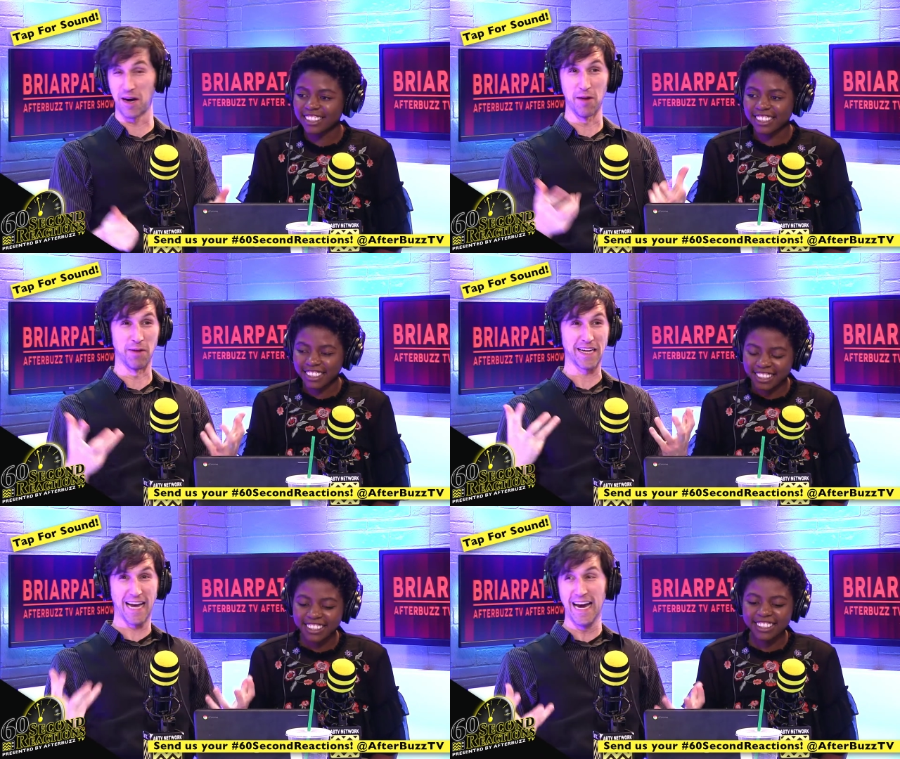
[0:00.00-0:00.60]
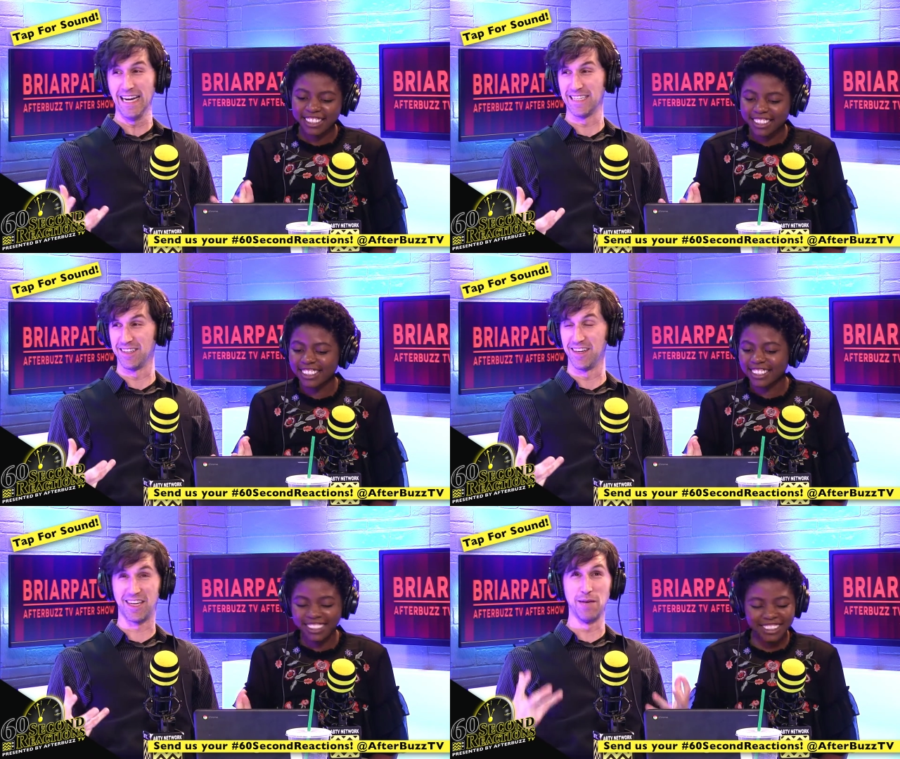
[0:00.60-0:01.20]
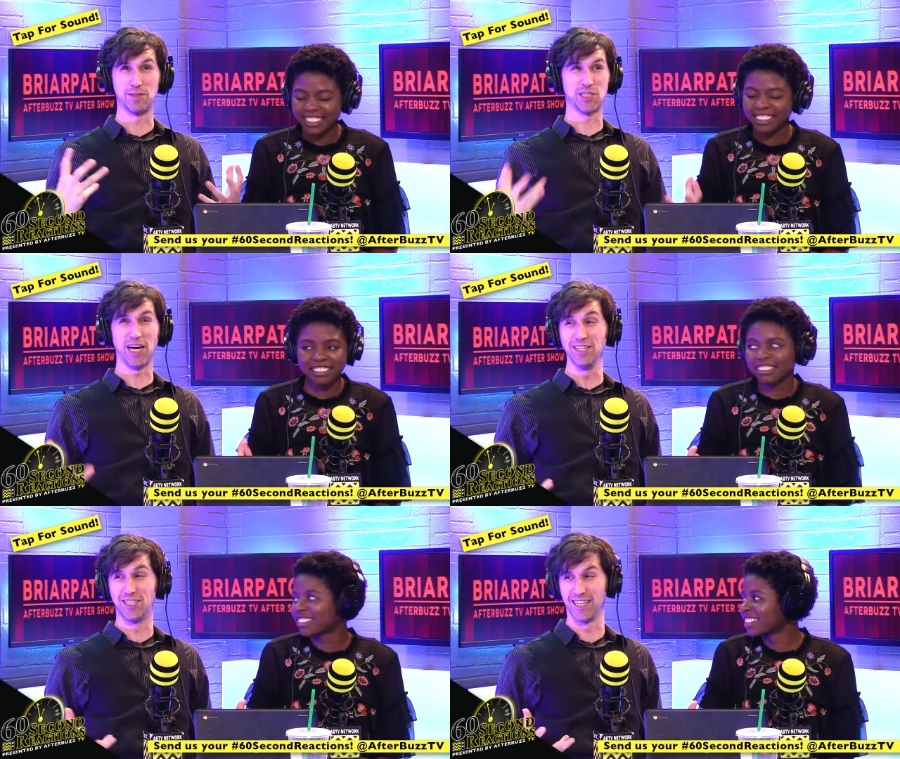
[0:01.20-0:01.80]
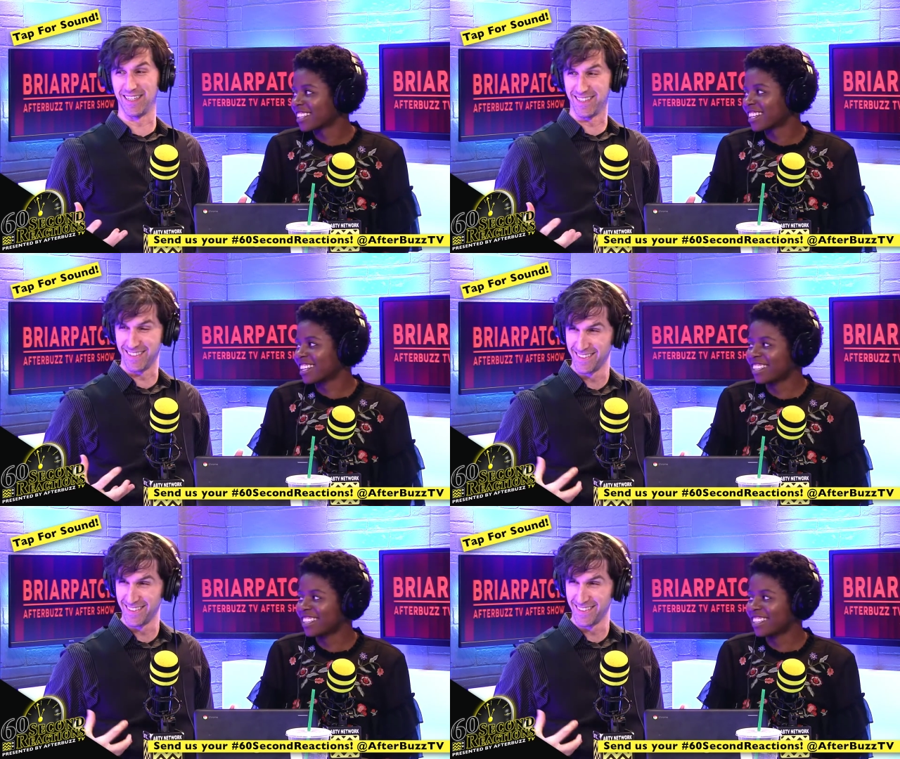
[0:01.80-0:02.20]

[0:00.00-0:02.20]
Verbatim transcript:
Speaker 1: on, but I can't. It keeps changing.